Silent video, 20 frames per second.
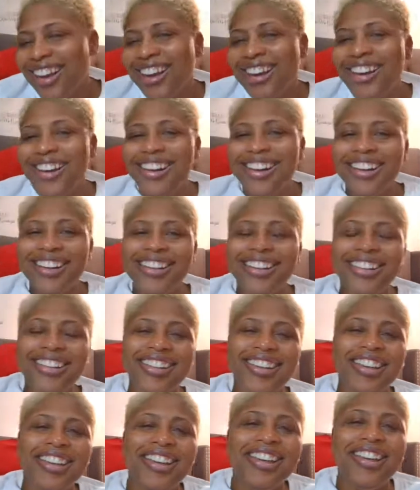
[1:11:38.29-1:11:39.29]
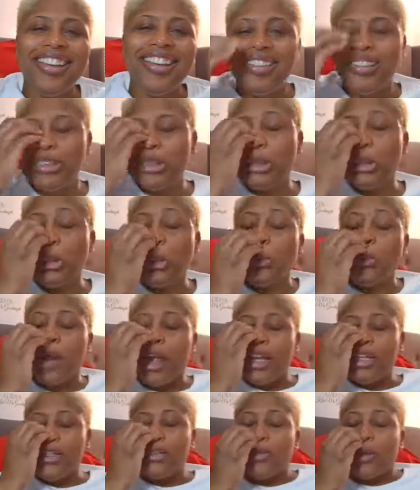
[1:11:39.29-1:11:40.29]
It looks a little
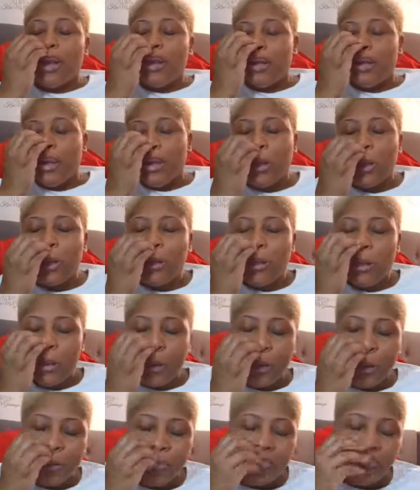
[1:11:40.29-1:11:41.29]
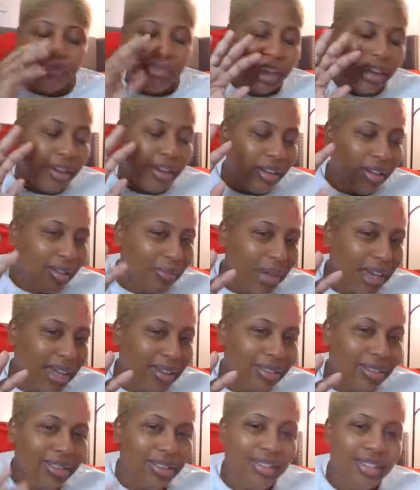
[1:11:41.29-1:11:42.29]
ratchet right now. I'll get
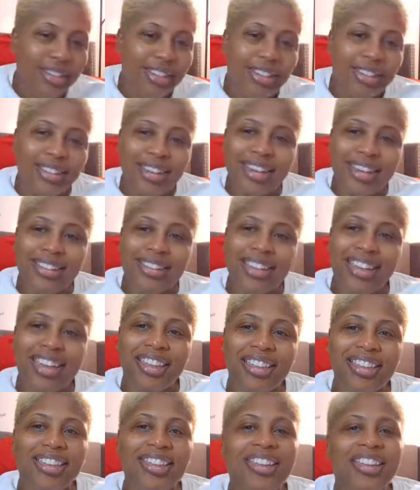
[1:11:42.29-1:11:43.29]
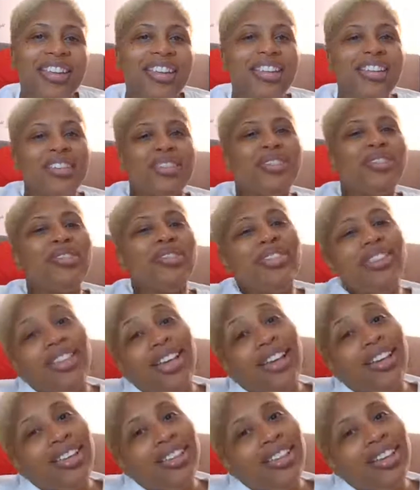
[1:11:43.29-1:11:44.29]
back to getting that together as soon as
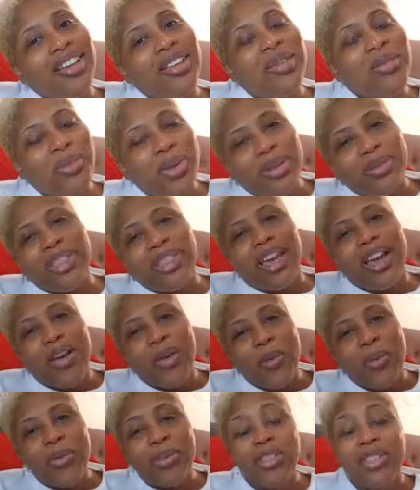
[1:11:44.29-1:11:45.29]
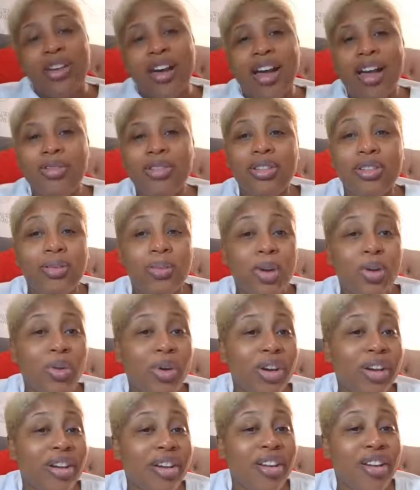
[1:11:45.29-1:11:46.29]
I get the other website open. So I've just been
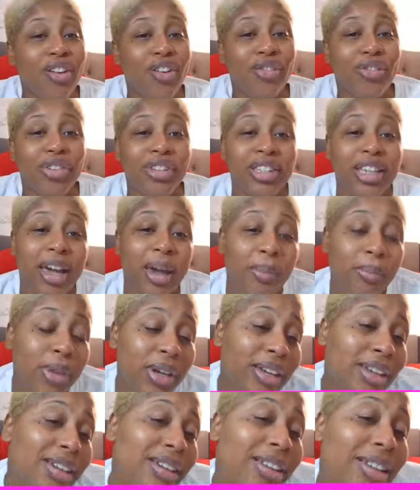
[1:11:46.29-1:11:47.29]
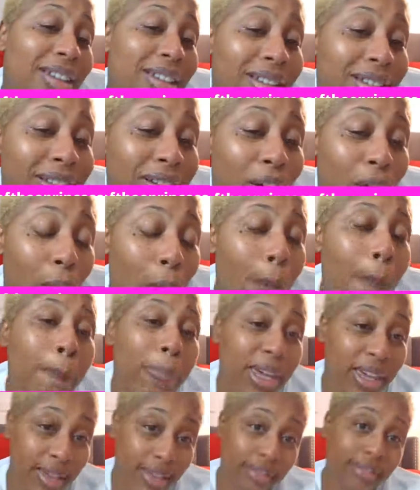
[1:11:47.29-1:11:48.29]
working overtime, but it is
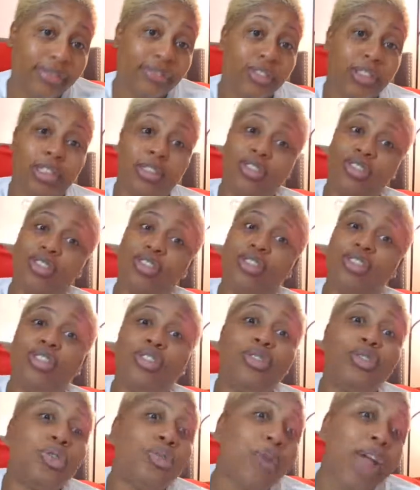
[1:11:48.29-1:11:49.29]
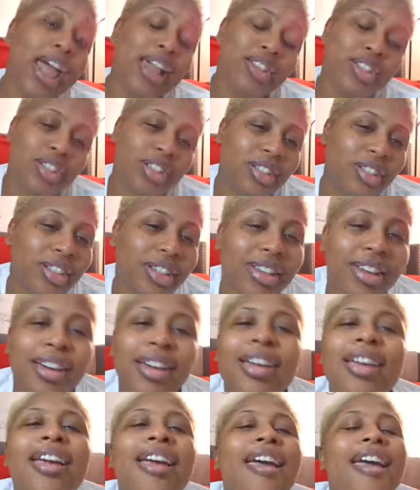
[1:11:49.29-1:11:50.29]
open. It's just a little ratchet
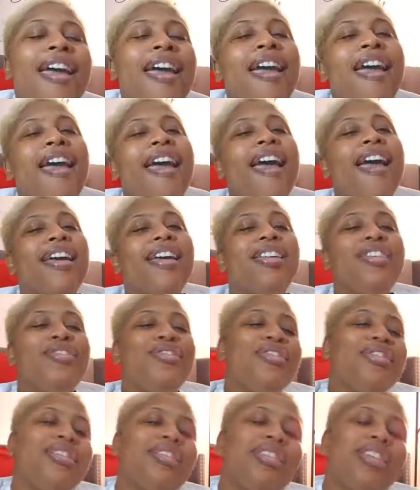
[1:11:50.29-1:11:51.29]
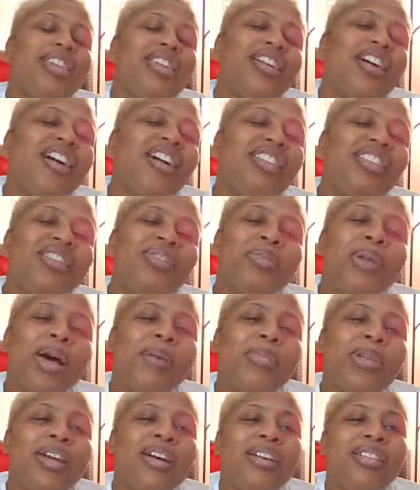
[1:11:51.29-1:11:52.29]
looking. And you can see all of my
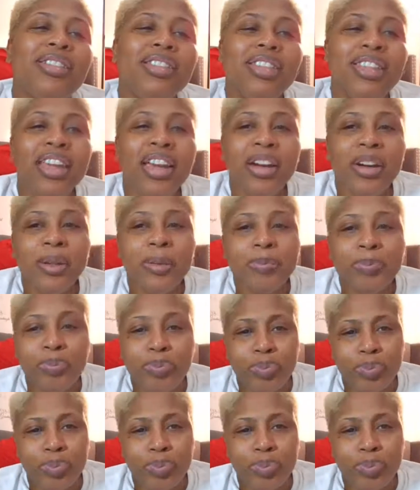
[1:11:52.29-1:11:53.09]
blogs there.